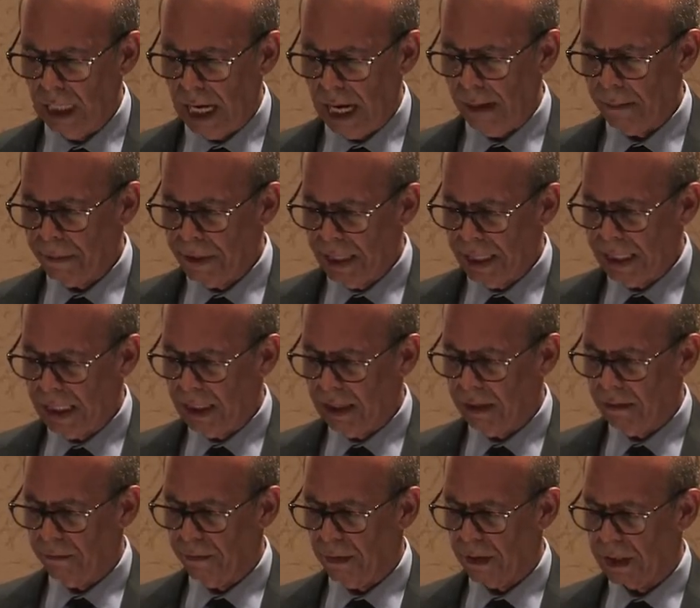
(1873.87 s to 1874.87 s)
I'm
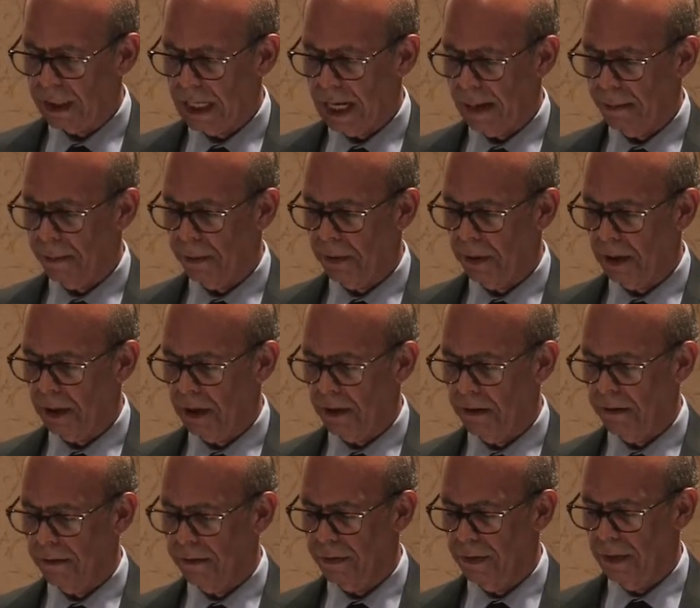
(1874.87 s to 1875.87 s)
thinking, for example,
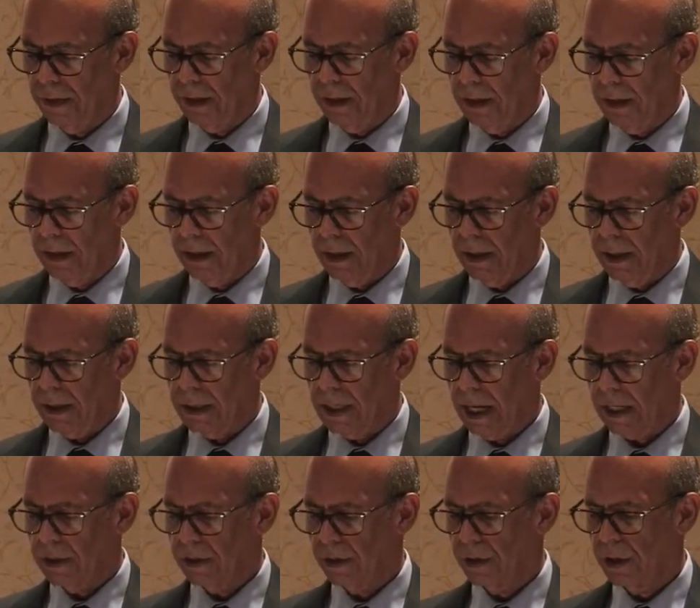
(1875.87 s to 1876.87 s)
of
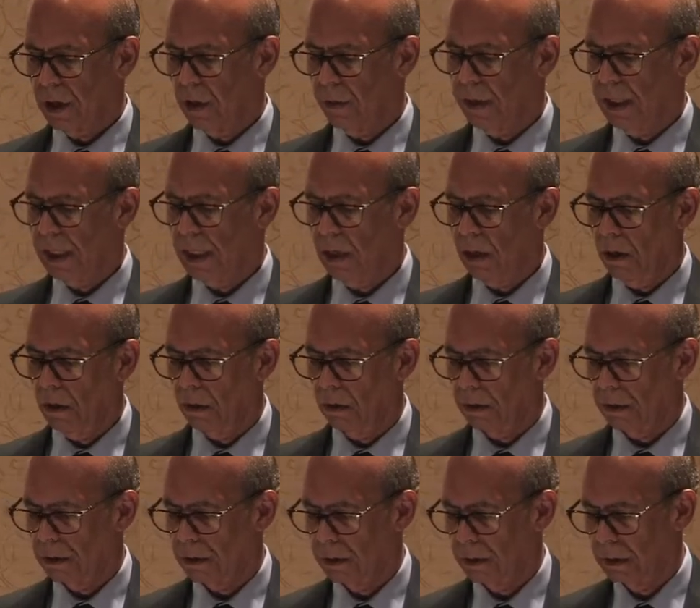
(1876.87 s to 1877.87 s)
Dr. Tony
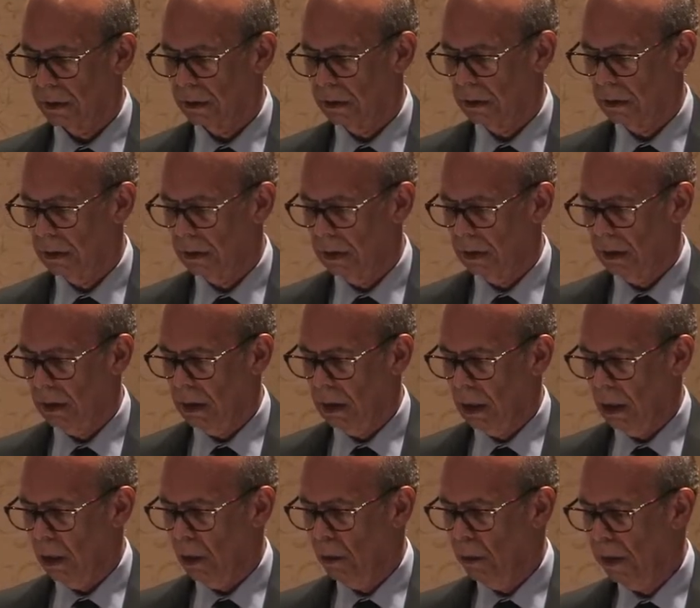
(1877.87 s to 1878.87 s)
Coles,
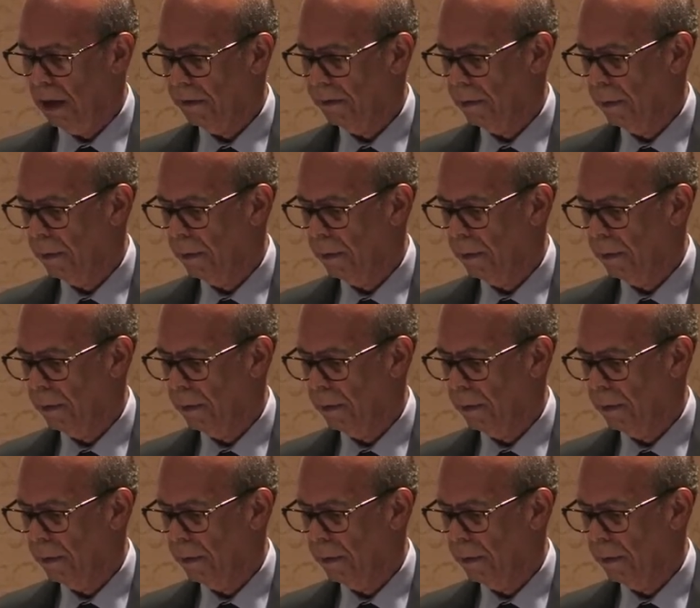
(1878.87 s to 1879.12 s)
who went